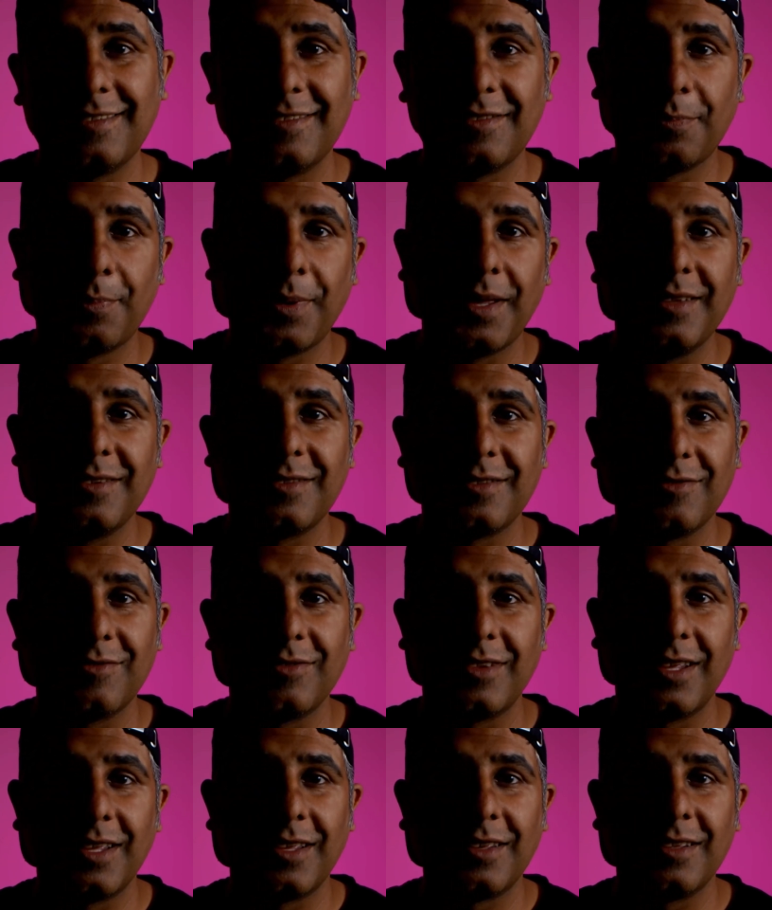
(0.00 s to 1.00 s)
the space of
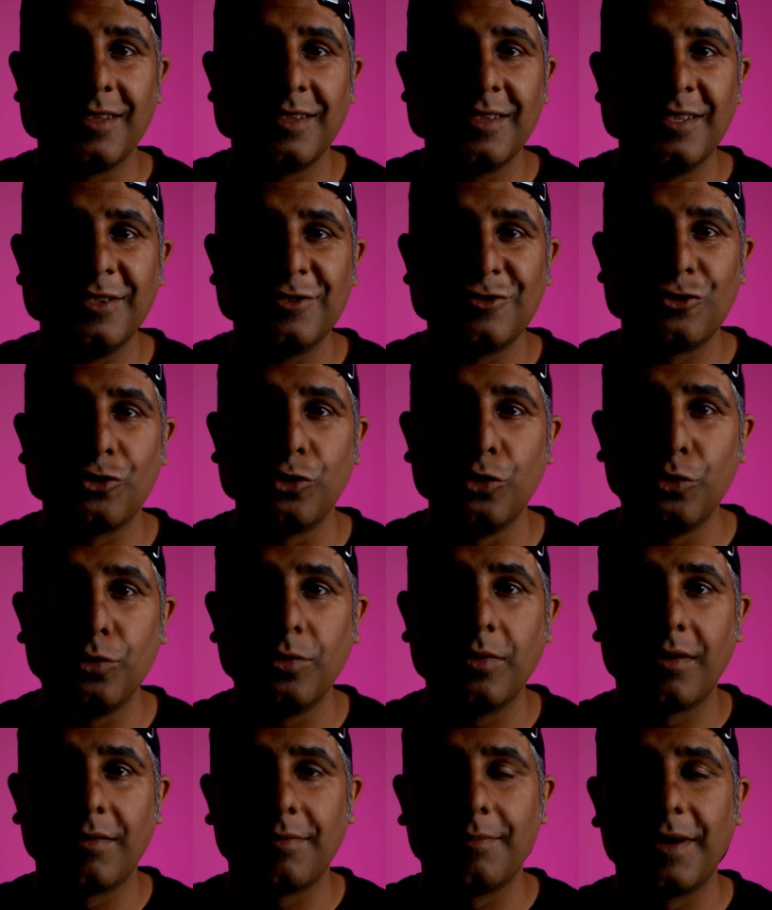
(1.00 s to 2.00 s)
like at least 2
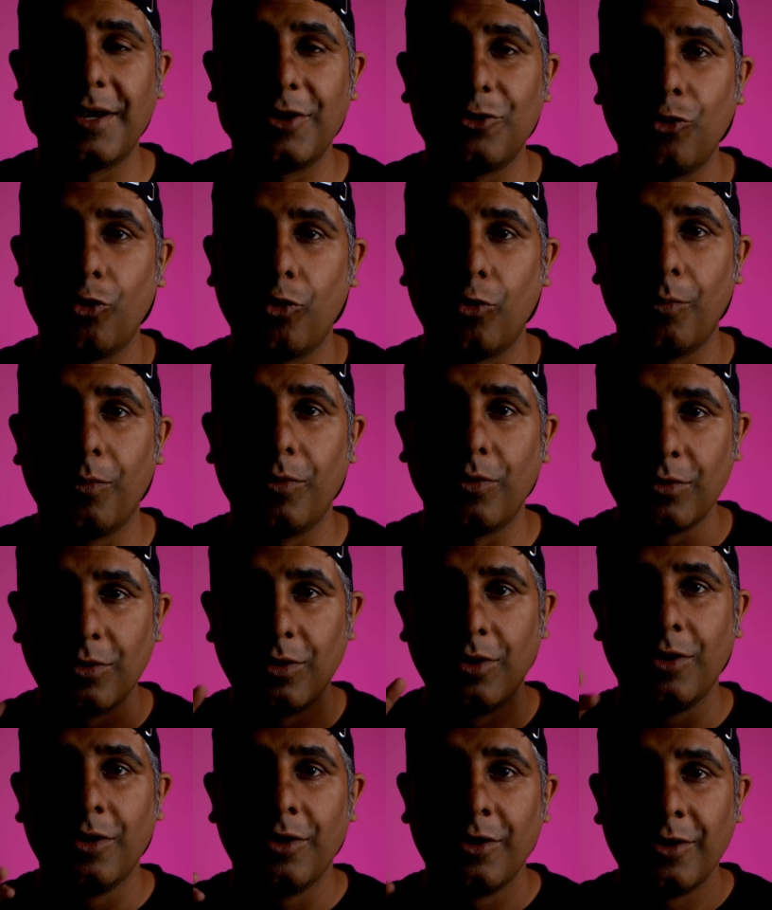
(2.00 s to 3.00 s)
of my normal
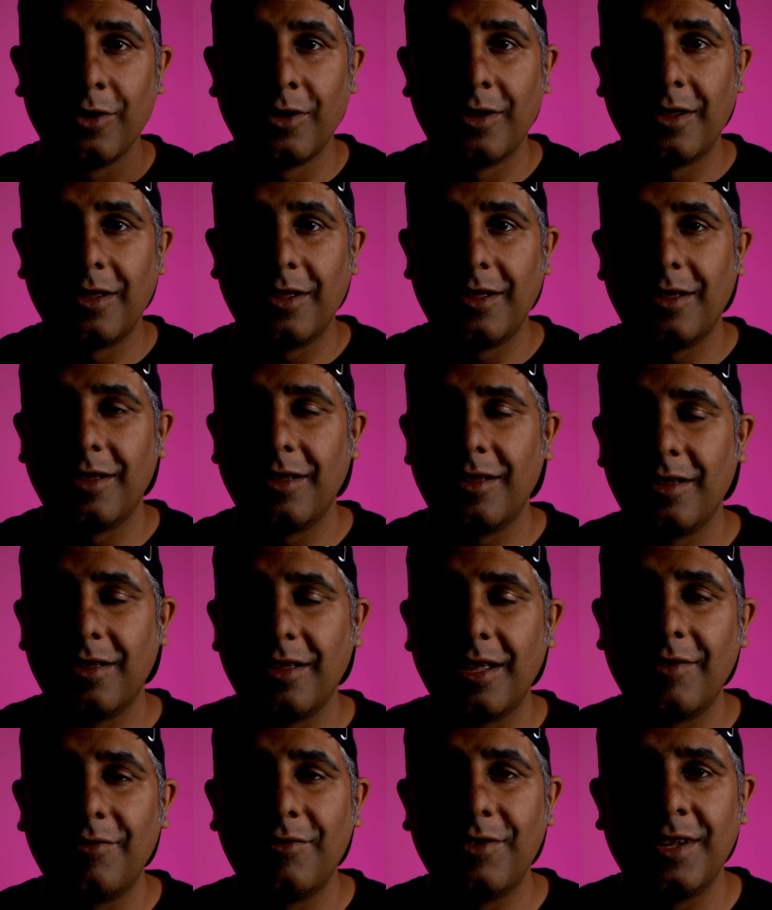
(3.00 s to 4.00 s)

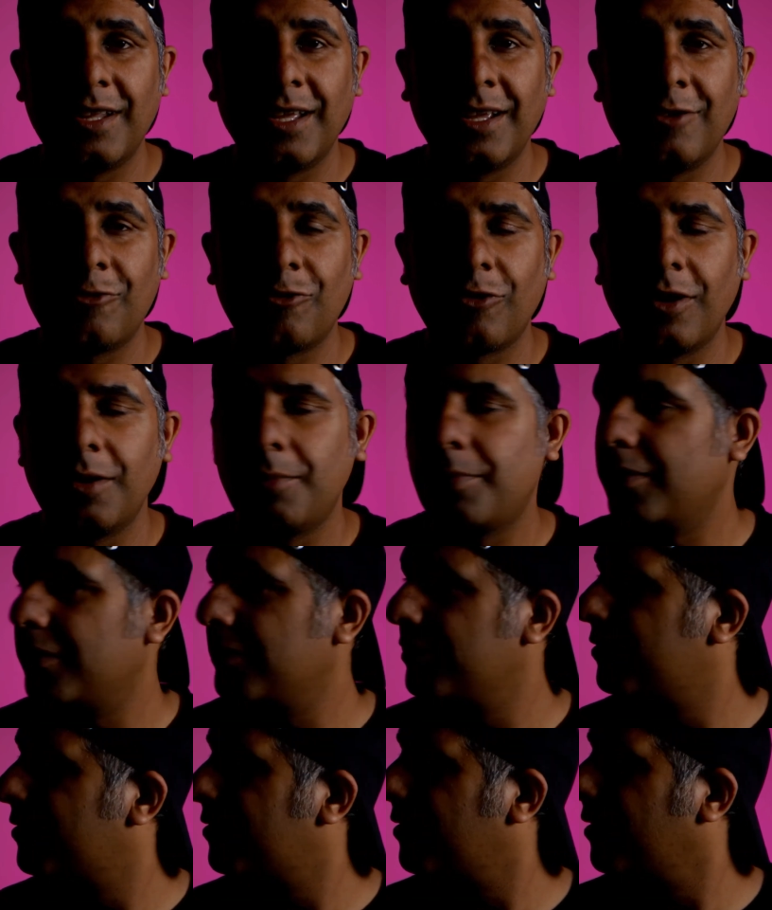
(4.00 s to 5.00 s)
everyday
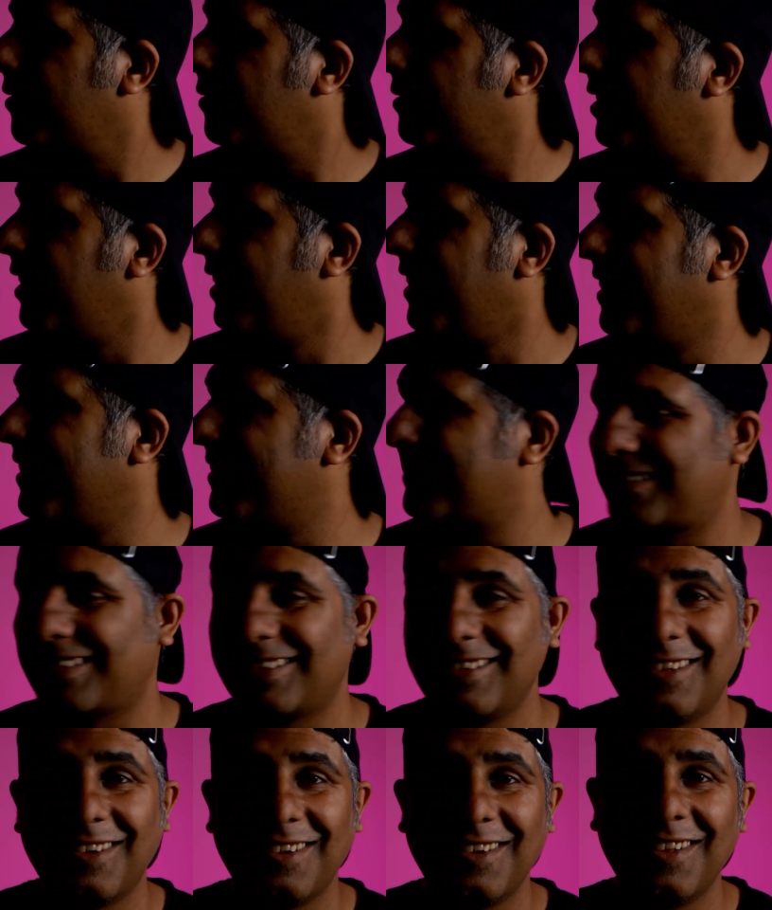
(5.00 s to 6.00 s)
tripods. So it's
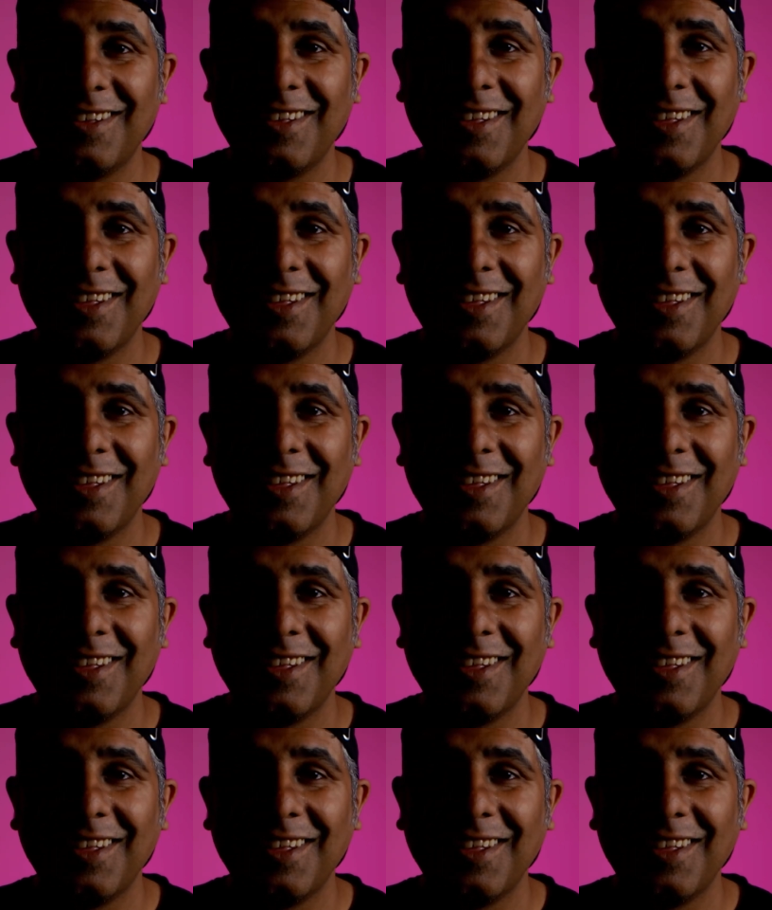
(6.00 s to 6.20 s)
not